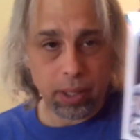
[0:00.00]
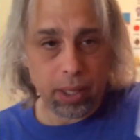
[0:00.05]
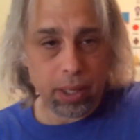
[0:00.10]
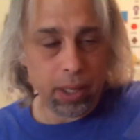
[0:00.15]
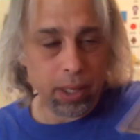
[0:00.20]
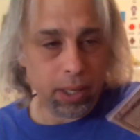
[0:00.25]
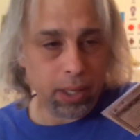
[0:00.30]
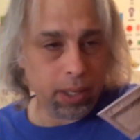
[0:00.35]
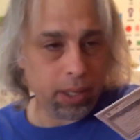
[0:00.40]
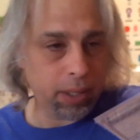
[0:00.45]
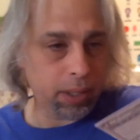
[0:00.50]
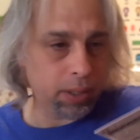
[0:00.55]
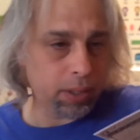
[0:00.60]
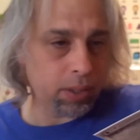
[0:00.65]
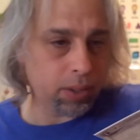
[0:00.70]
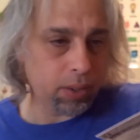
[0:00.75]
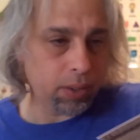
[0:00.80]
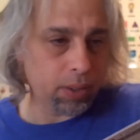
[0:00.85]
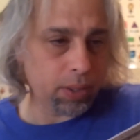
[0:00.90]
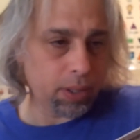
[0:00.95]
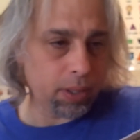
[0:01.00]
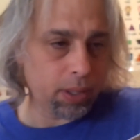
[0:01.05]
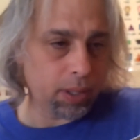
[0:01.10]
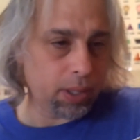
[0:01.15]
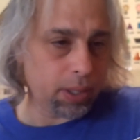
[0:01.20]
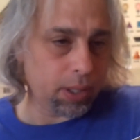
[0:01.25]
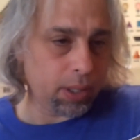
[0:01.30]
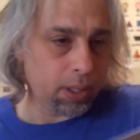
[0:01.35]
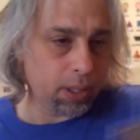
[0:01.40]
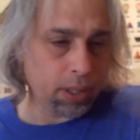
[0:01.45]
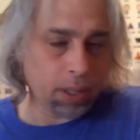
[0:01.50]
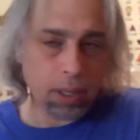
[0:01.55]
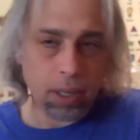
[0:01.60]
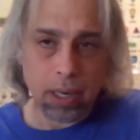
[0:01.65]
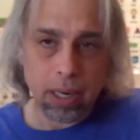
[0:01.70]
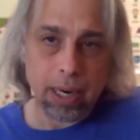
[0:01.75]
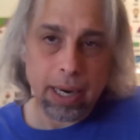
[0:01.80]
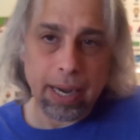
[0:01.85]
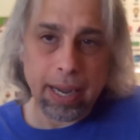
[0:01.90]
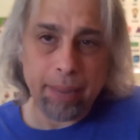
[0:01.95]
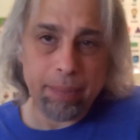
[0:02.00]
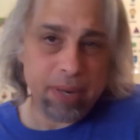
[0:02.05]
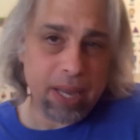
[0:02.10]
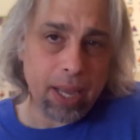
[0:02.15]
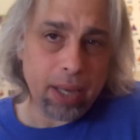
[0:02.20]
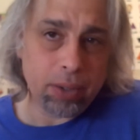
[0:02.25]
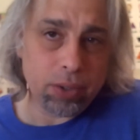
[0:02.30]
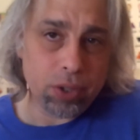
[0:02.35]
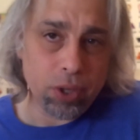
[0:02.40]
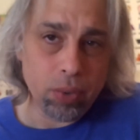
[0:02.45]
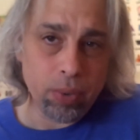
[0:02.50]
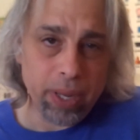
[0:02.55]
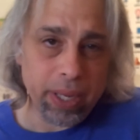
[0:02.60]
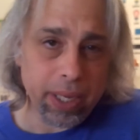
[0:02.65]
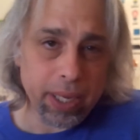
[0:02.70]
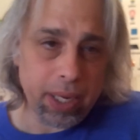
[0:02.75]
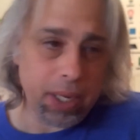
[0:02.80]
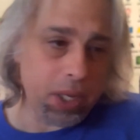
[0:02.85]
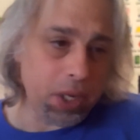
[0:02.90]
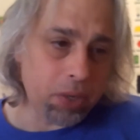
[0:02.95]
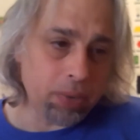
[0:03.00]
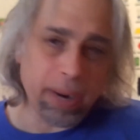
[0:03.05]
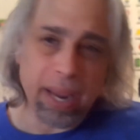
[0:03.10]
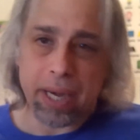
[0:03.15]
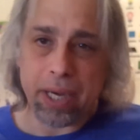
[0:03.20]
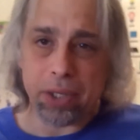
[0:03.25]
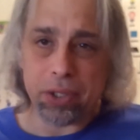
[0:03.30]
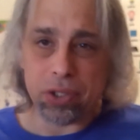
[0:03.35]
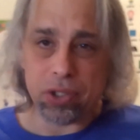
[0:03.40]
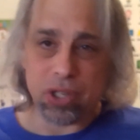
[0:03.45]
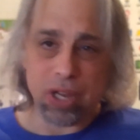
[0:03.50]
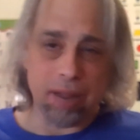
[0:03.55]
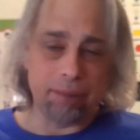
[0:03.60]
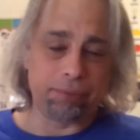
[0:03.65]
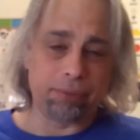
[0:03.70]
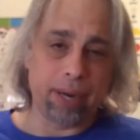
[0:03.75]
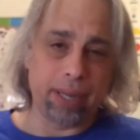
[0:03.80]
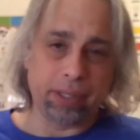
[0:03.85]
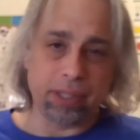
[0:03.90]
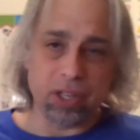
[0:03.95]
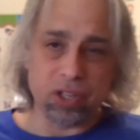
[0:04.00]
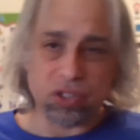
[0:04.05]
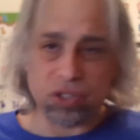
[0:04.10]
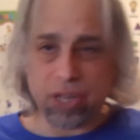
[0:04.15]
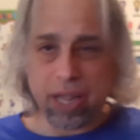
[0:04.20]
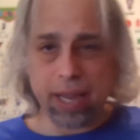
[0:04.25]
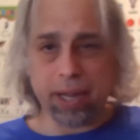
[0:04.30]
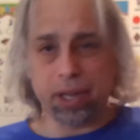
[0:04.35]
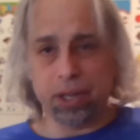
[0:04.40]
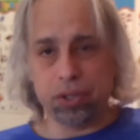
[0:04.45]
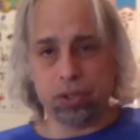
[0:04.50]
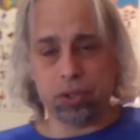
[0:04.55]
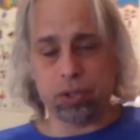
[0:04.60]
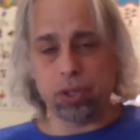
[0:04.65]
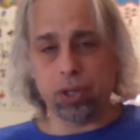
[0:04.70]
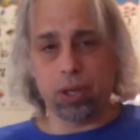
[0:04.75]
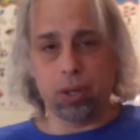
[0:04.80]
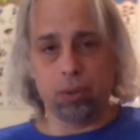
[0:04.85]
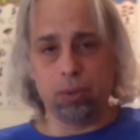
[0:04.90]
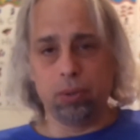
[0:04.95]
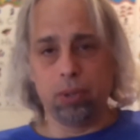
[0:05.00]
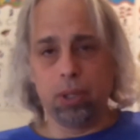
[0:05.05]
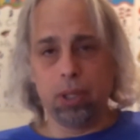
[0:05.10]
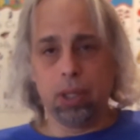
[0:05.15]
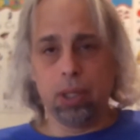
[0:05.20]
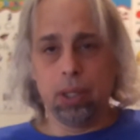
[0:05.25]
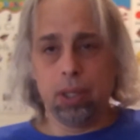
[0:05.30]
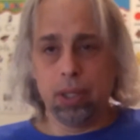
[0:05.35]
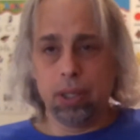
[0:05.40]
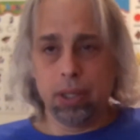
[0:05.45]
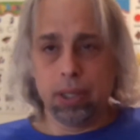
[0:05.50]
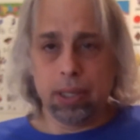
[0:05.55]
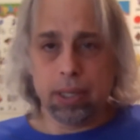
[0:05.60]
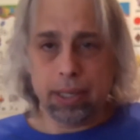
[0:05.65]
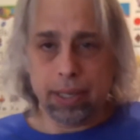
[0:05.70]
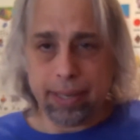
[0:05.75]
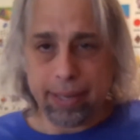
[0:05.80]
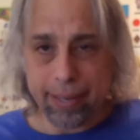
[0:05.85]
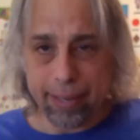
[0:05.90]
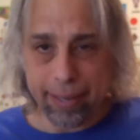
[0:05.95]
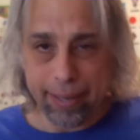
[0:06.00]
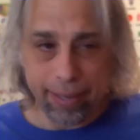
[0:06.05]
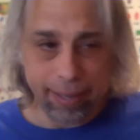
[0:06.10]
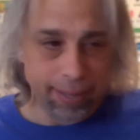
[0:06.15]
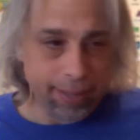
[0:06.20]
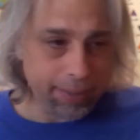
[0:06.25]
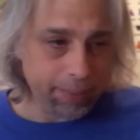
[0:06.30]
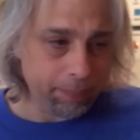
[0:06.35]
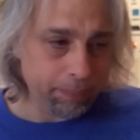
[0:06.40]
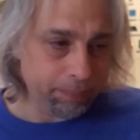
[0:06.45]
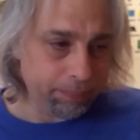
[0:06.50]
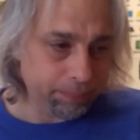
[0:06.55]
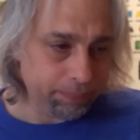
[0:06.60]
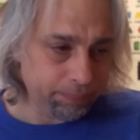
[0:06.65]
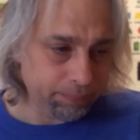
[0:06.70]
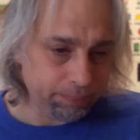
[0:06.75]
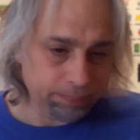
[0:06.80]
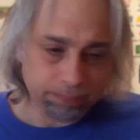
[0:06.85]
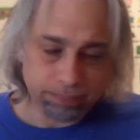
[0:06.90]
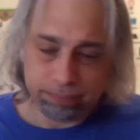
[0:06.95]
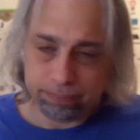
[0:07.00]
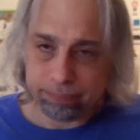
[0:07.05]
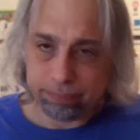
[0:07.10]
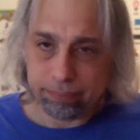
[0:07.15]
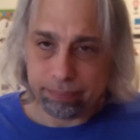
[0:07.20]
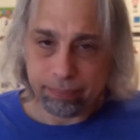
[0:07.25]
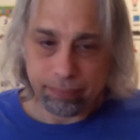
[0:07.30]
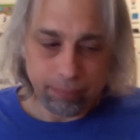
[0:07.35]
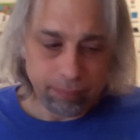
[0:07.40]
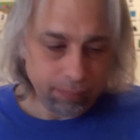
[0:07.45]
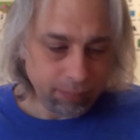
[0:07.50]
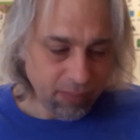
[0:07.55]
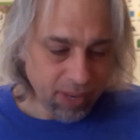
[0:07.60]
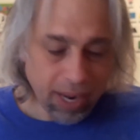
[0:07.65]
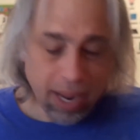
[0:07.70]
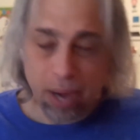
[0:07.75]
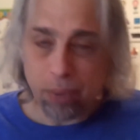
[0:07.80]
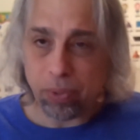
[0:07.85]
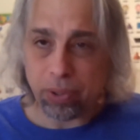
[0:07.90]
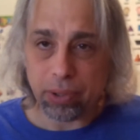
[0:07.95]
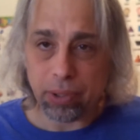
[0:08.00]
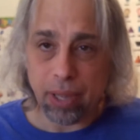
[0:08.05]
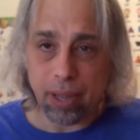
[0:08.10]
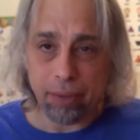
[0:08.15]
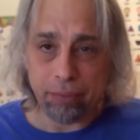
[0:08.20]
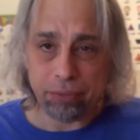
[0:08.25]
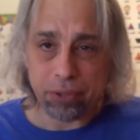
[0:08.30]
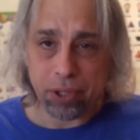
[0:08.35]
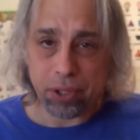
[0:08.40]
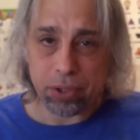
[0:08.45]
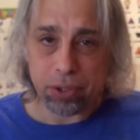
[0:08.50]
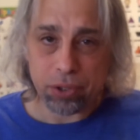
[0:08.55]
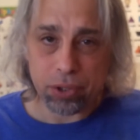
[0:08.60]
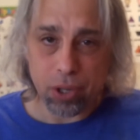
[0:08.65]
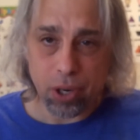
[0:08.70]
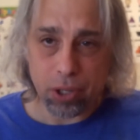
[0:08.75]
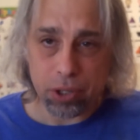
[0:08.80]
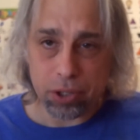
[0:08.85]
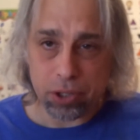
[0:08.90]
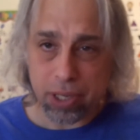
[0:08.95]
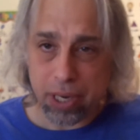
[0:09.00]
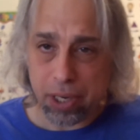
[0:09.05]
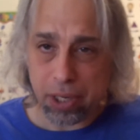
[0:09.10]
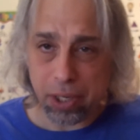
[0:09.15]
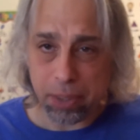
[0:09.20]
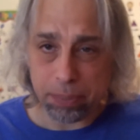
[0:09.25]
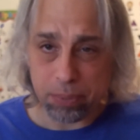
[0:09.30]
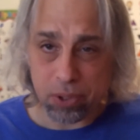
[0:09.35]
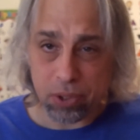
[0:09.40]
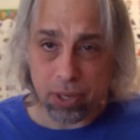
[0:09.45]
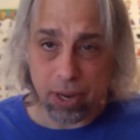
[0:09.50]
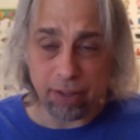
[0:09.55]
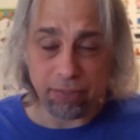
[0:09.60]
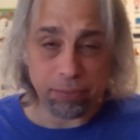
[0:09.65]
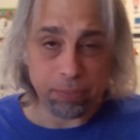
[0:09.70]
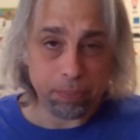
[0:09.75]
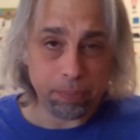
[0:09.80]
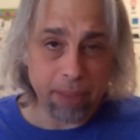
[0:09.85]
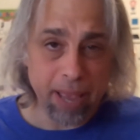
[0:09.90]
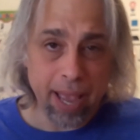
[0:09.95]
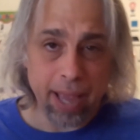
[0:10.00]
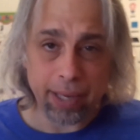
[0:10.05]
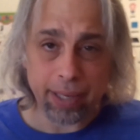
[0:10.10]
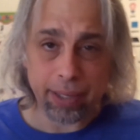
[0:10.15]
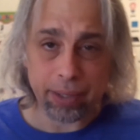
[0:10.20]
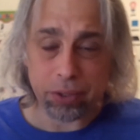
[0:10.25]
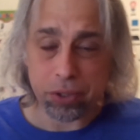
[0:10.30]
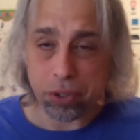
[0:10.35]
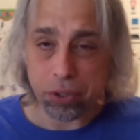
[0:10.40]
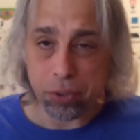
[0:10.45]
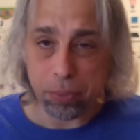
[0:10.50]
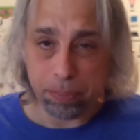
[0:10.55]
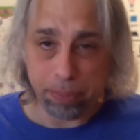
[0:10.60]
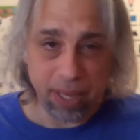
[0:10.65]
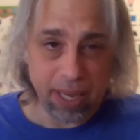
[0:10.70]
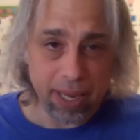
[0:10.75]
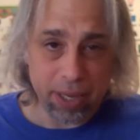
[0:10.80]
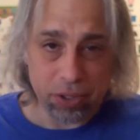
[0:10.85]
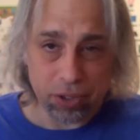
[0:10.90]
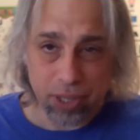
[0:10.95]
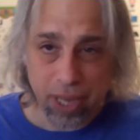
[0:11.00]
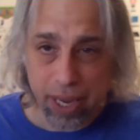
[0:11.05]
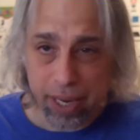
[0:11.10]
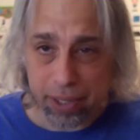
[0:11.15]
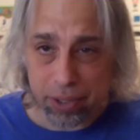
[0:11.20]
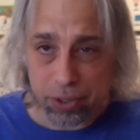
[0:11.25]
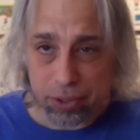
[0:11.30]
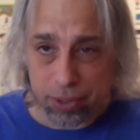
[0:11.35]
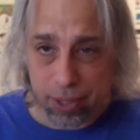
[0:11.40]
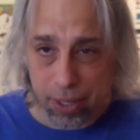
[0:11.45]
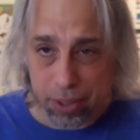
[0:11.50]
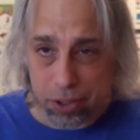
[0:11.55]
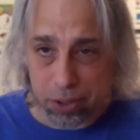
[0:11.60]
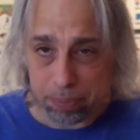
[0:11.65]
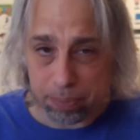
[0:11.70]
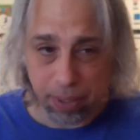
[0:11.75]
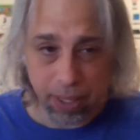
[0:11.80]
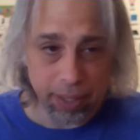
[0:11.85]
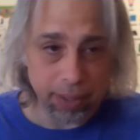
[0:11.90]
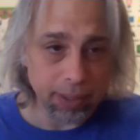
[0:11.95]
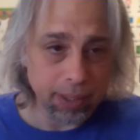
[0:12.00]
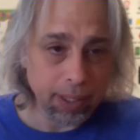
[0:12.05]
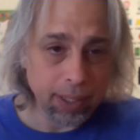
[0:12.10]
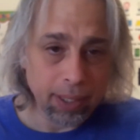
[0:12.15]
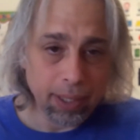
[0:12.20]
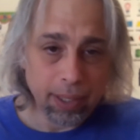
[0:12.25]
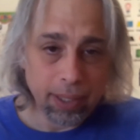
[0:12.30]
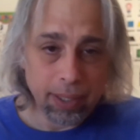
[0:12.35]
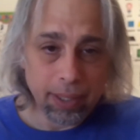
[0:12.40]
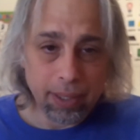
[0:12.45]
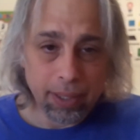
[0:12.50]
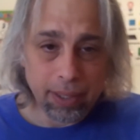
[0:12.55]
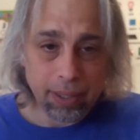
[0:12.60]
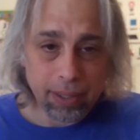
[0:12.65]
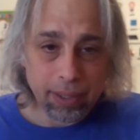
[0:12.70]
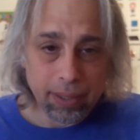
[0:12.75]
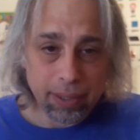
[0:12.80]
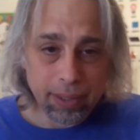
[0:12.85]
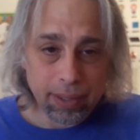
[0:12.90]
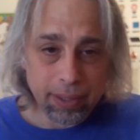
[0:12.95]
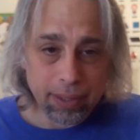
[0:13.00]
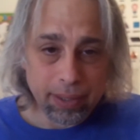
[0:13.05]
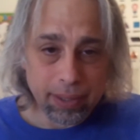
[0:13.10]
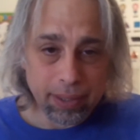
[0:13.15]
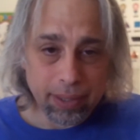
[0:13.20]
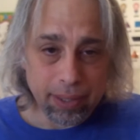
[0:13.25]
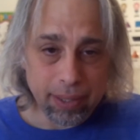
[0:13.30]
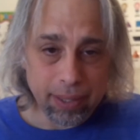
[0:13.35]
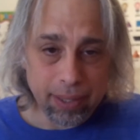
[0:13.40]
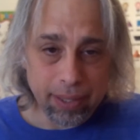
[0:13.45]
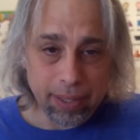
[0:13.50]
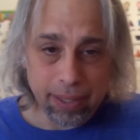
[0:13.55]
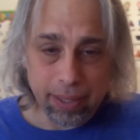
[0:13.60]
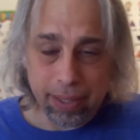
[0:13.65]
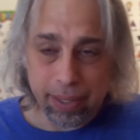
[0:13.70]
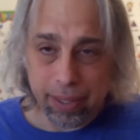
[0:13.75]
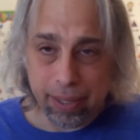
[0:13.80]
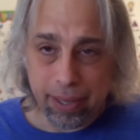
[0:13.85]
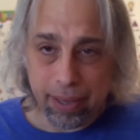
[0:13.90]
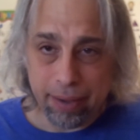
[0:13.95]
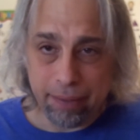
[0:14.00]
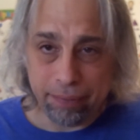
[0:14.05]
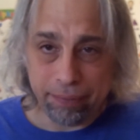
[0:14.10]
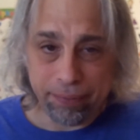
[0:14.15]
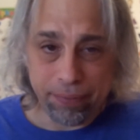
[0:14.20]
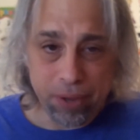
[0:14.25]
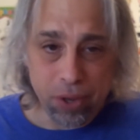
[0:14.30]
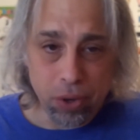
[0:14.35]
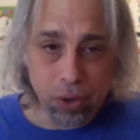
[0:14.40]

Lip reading: And I'm not doing any graded stuff right this second, so I would love to start sending him stuff back to PSA and such, but unless